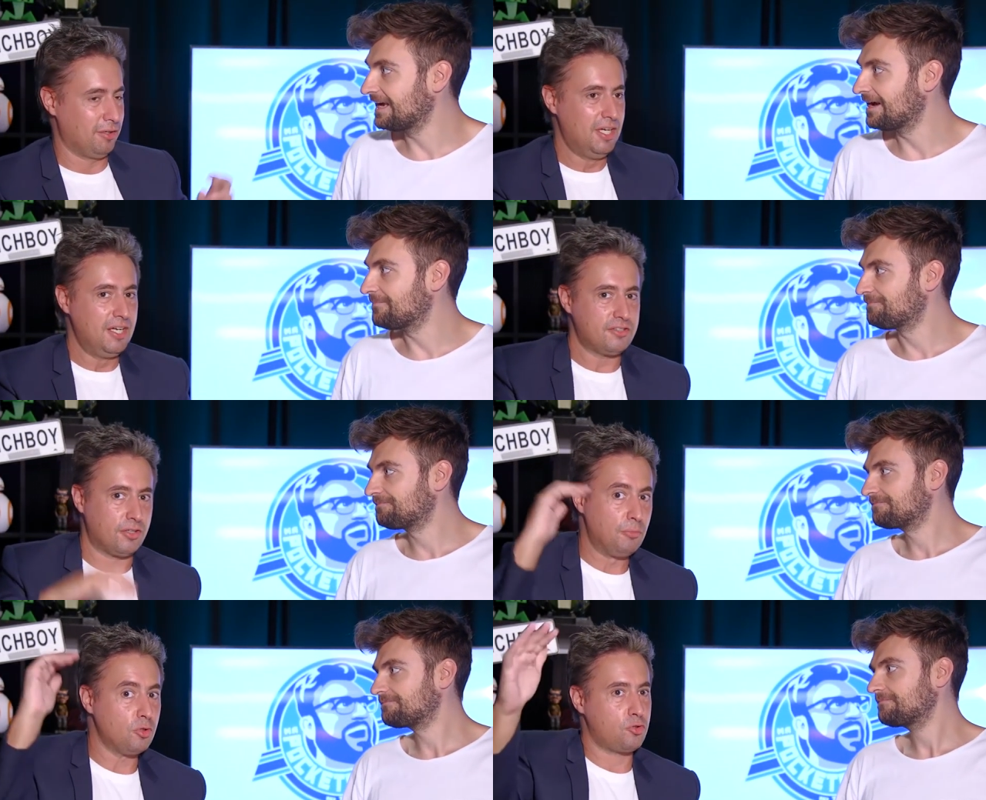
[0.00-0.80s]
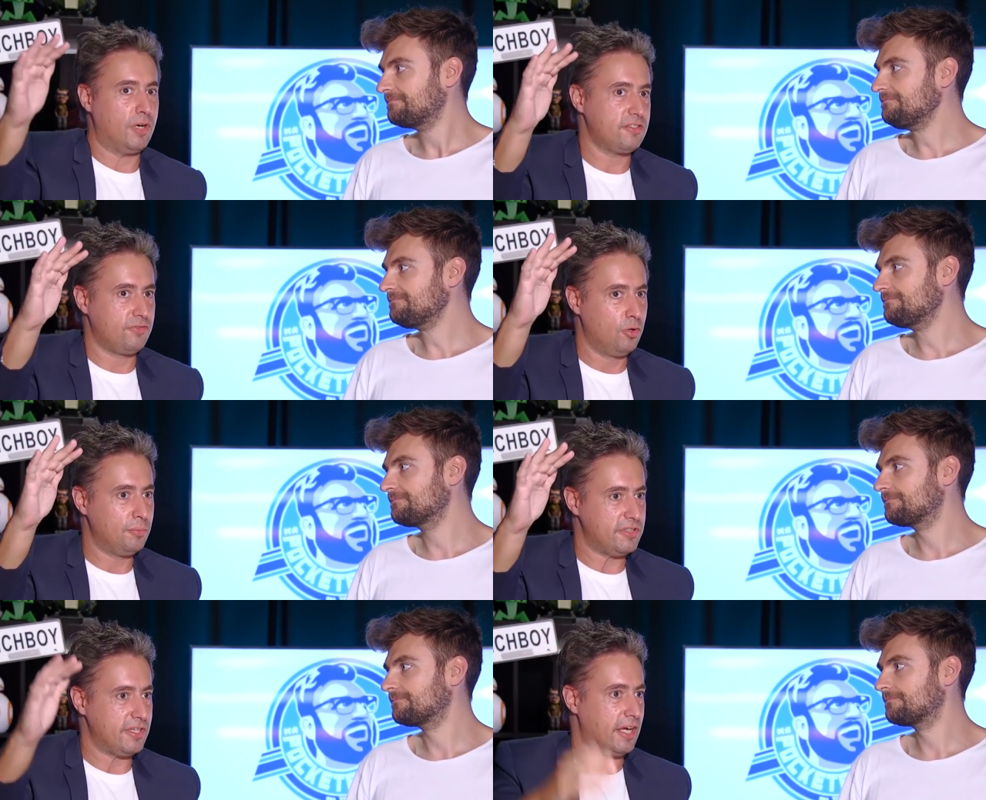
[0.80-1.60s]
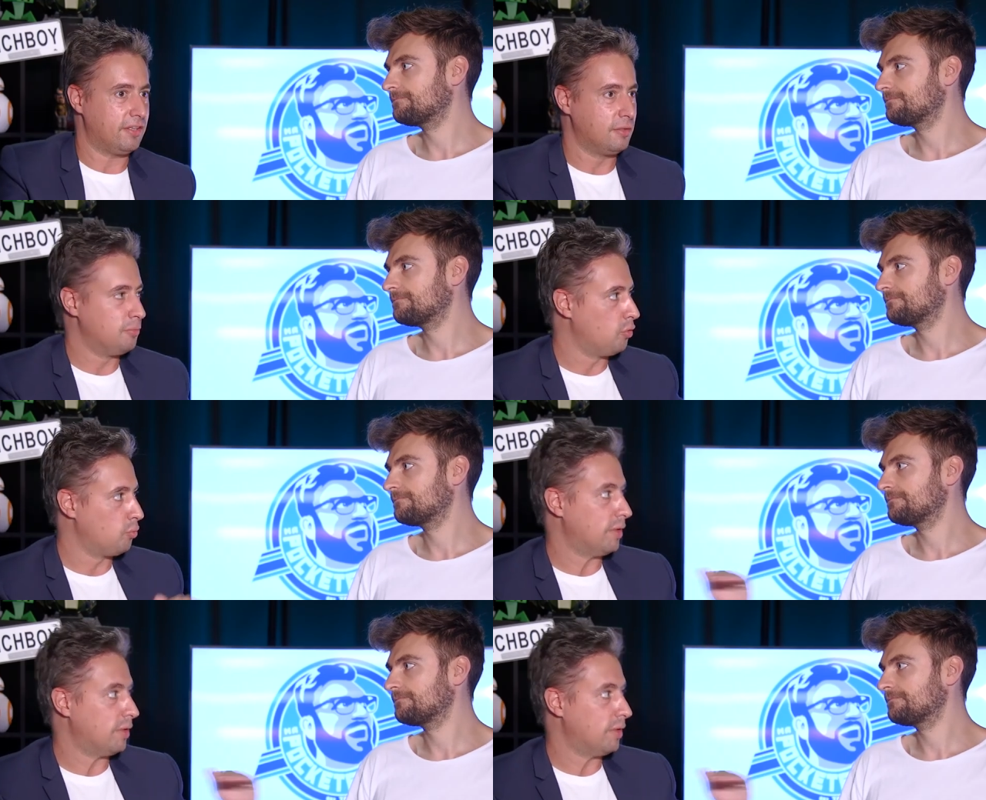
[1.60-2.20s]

Speaker 1: well. Yeah. So the more Transformers you get, the more